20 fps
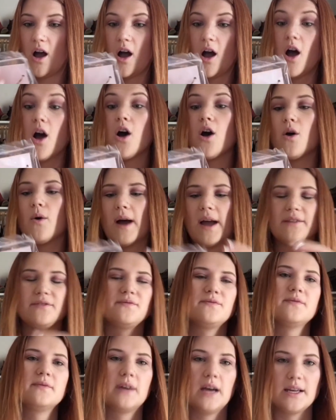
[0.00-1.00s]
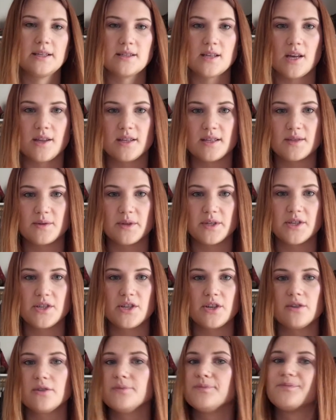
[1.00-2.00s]
Oh, I saw this one
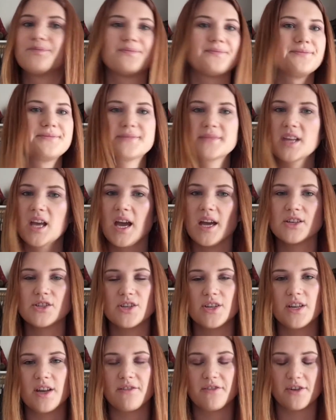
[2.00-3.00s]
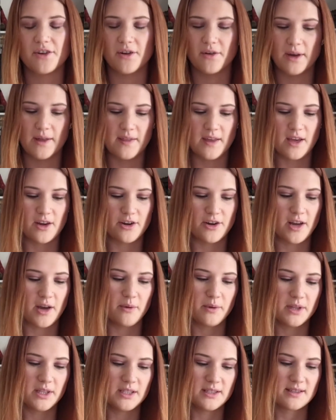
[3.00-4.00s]
too. I should never go on the internet
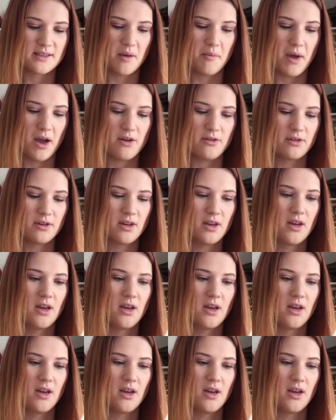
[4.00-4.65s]
when these come out.